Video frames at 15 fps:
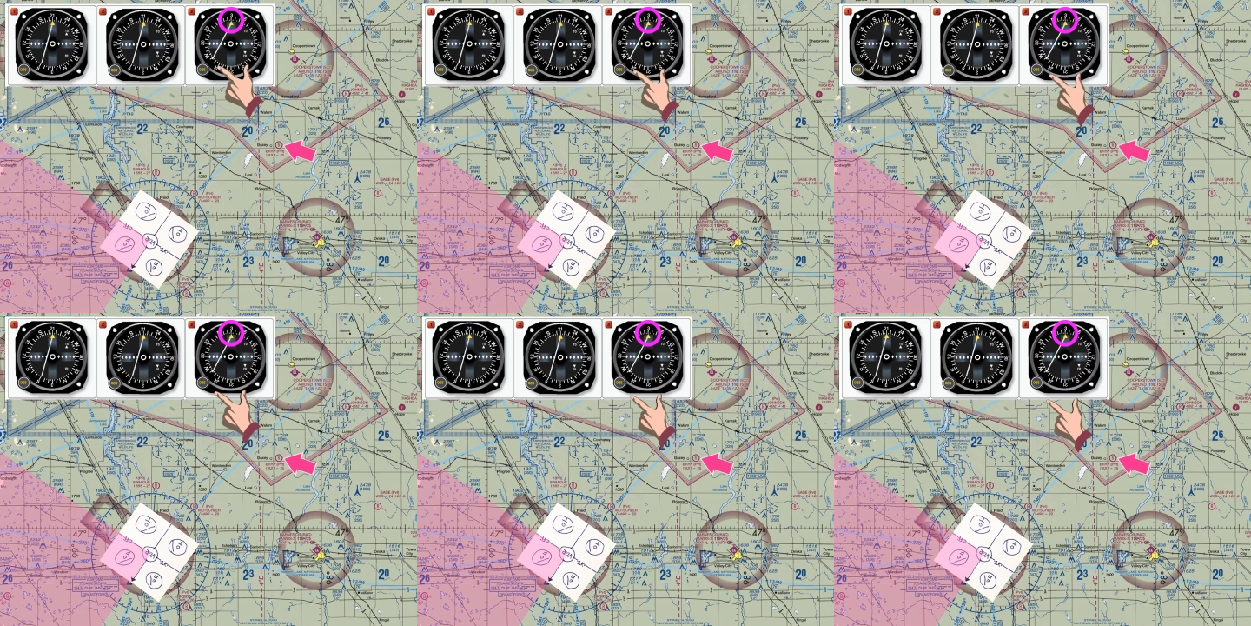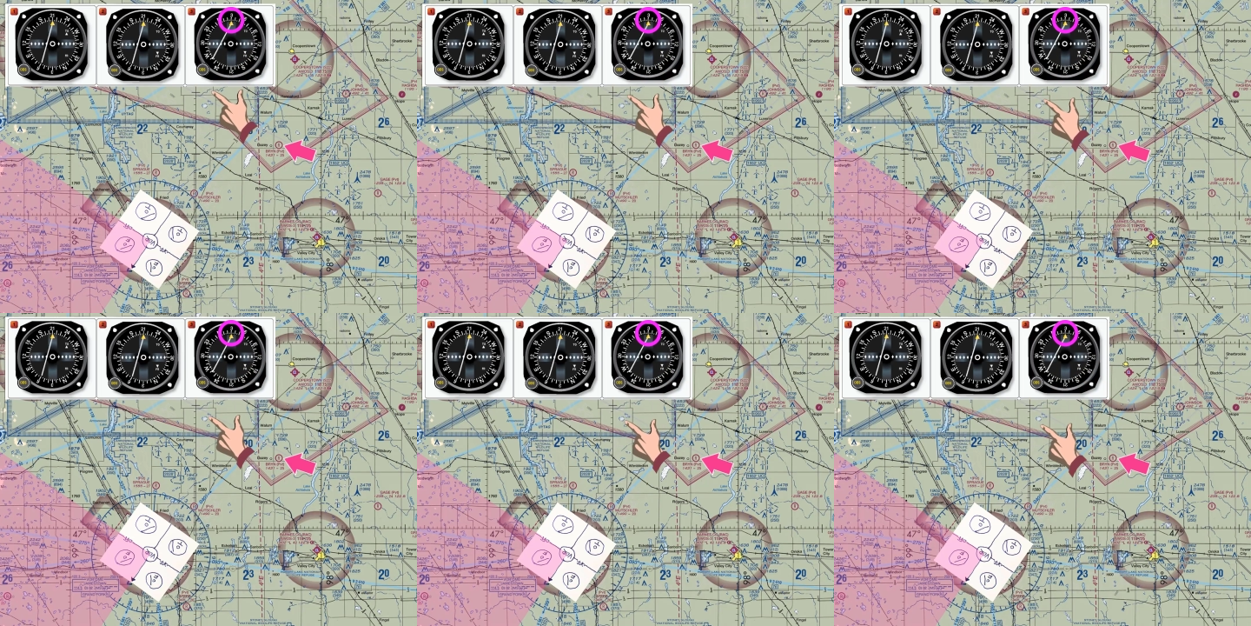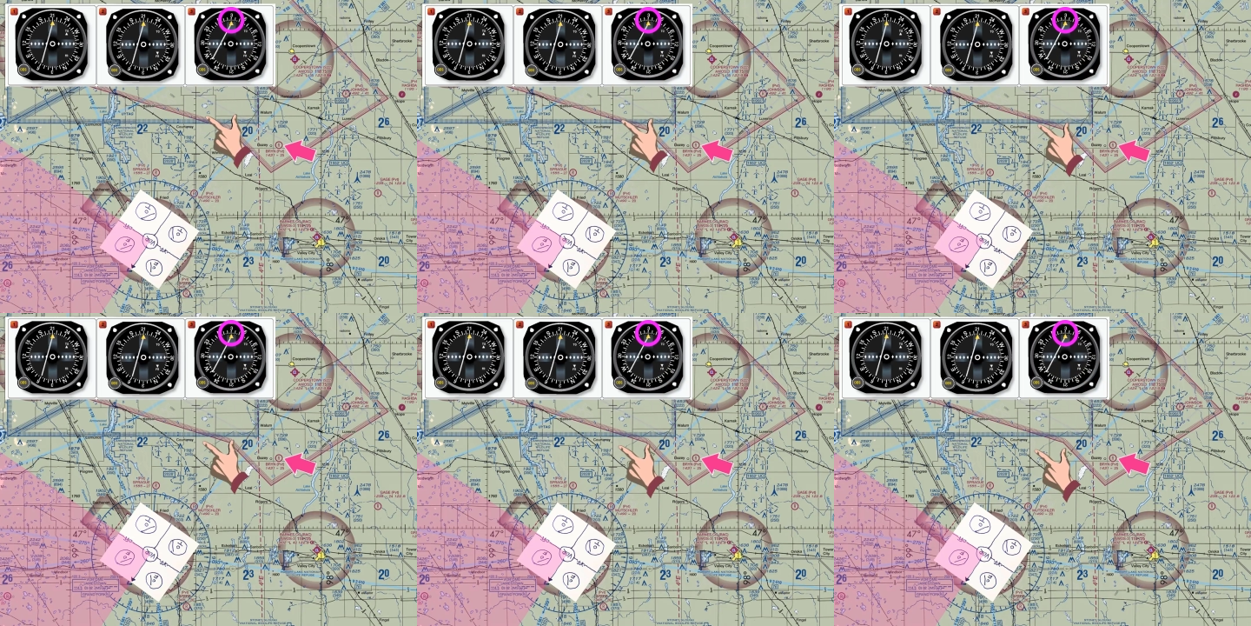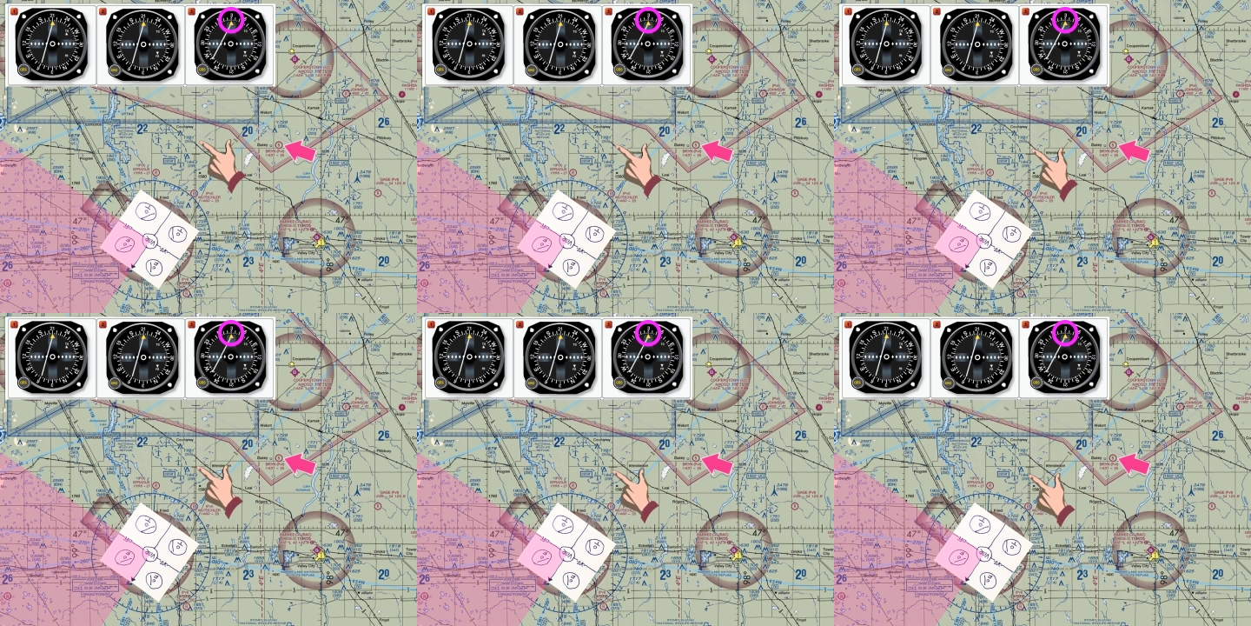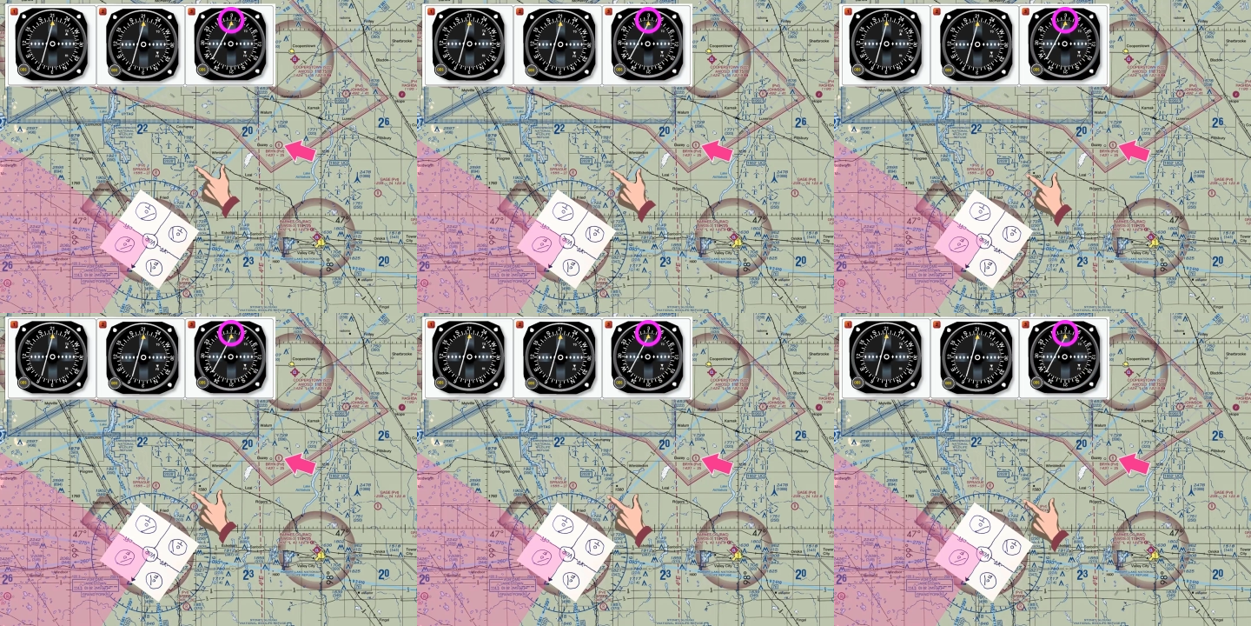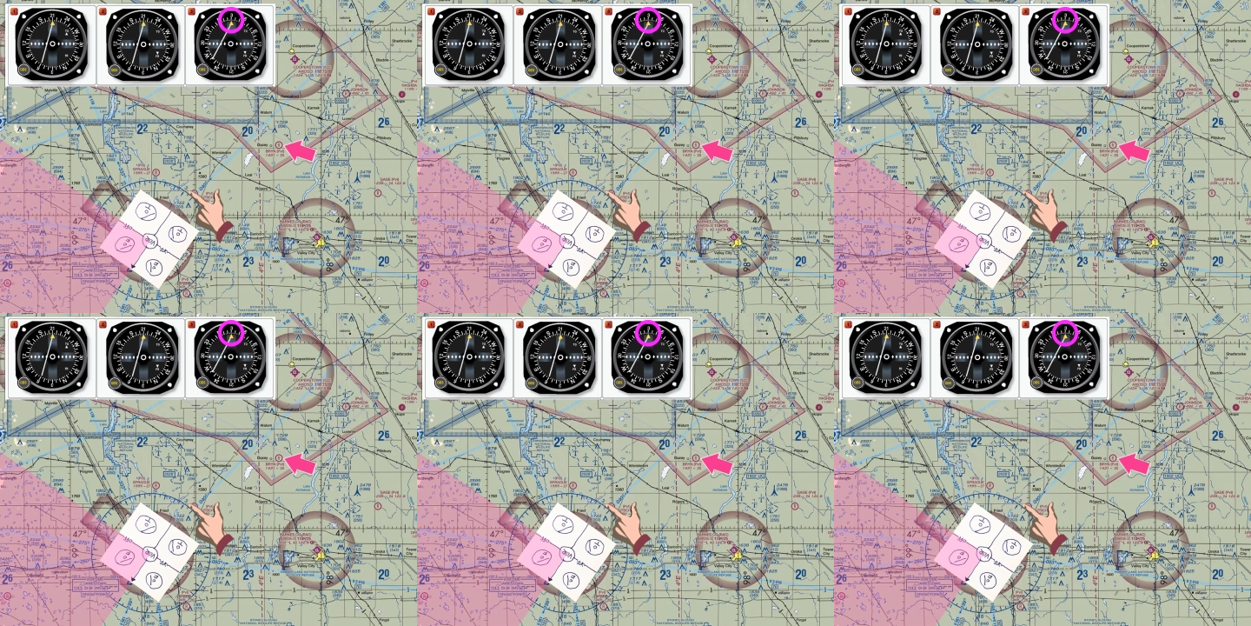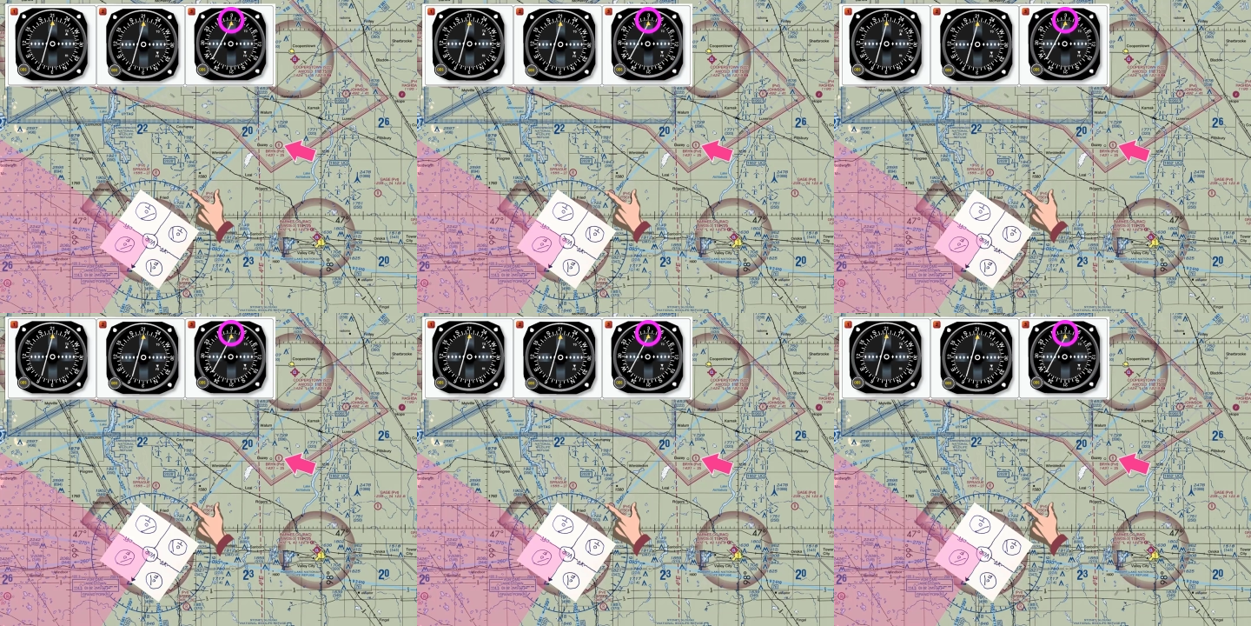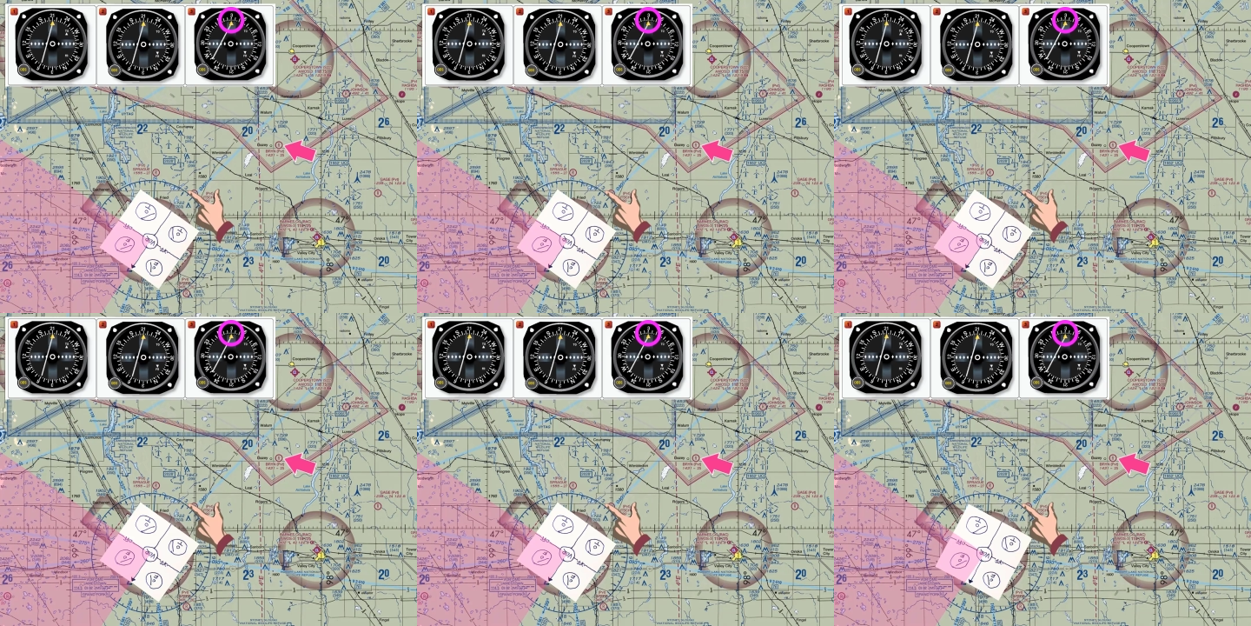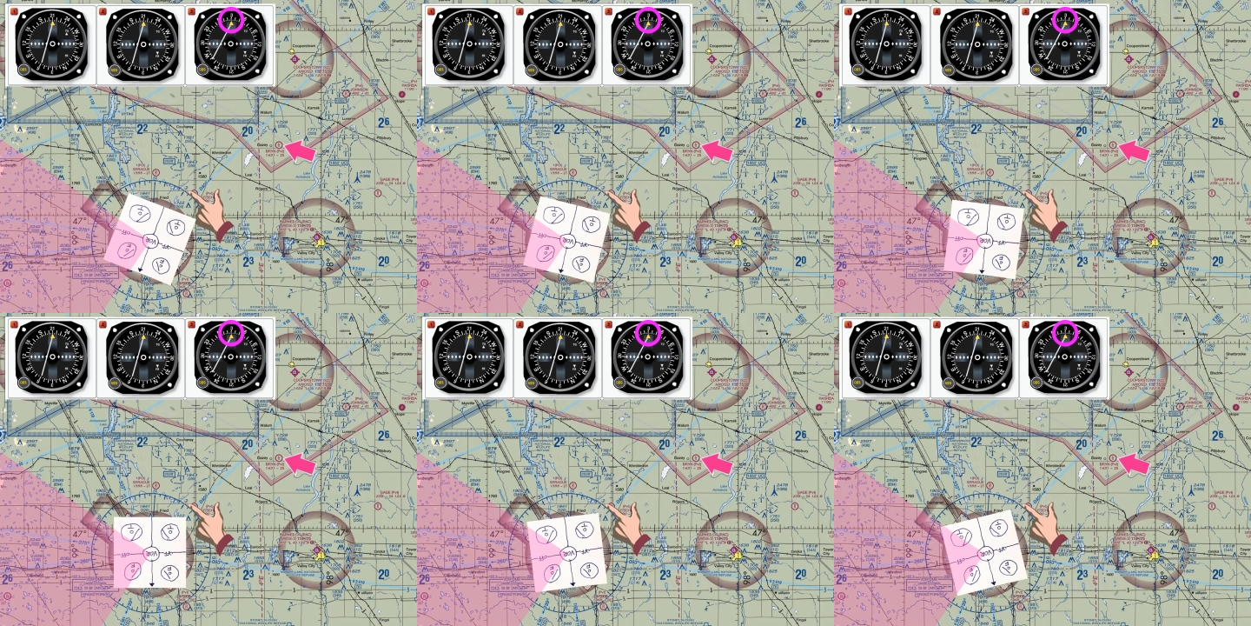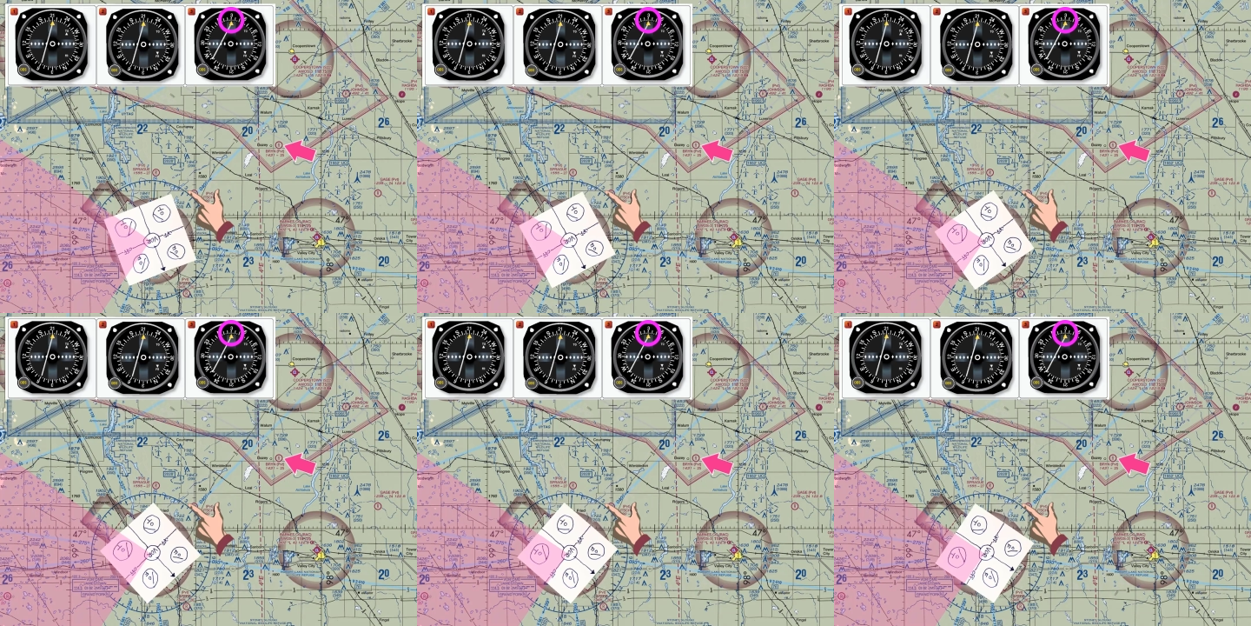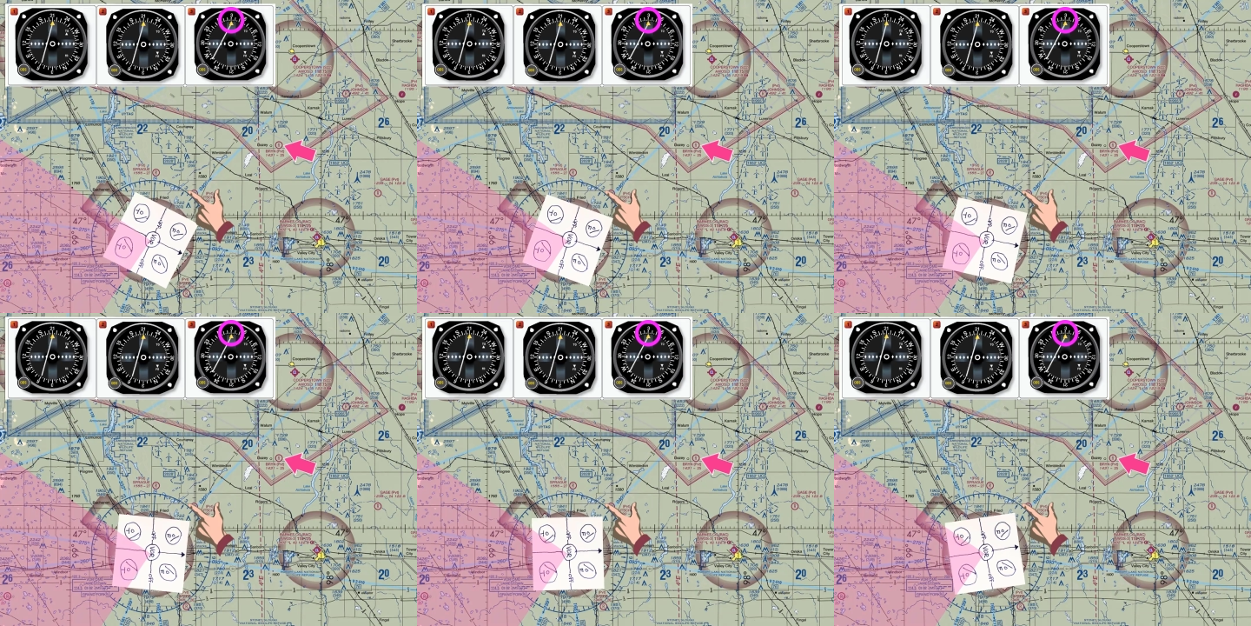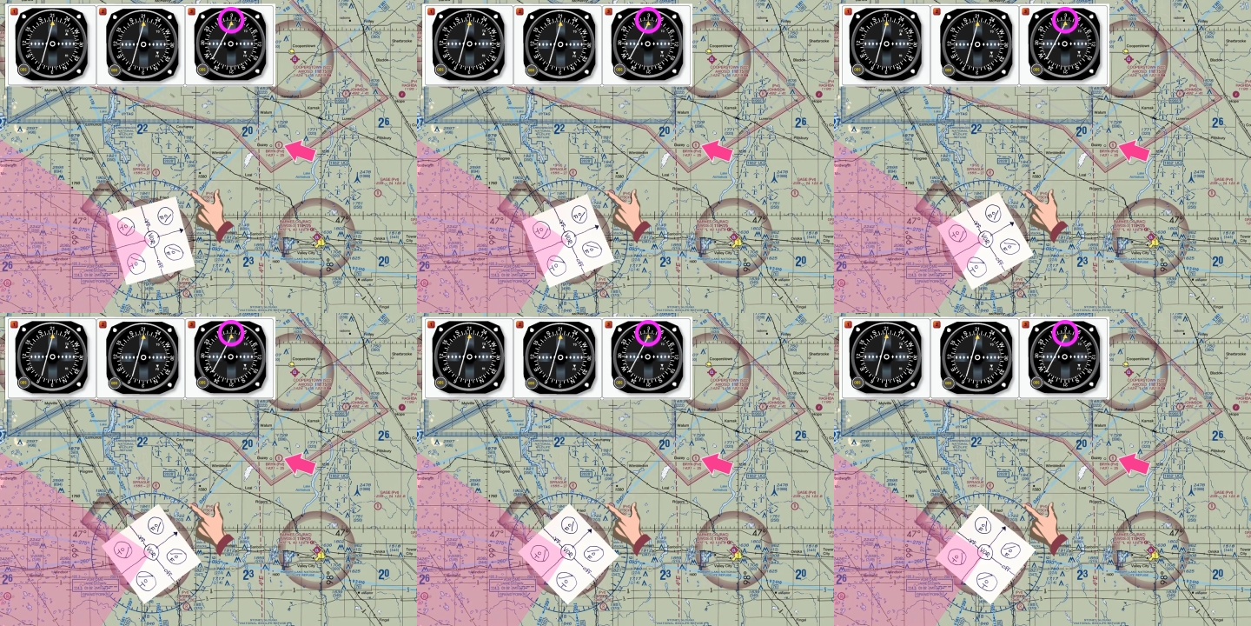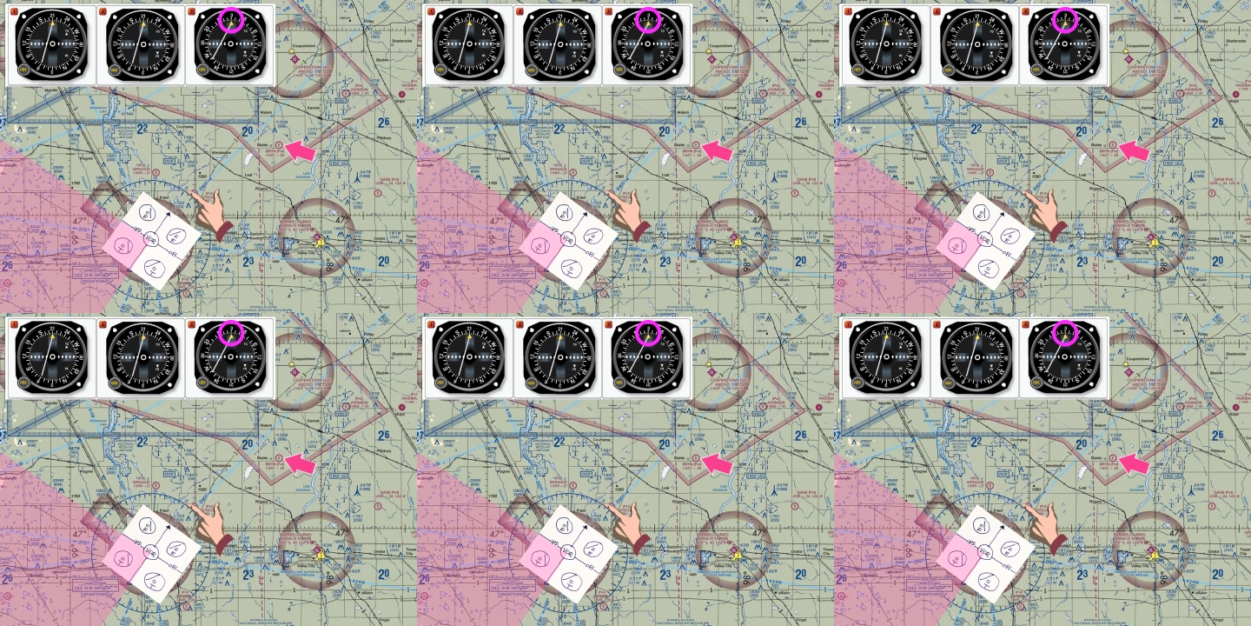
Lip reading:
[unreadable: no face in view]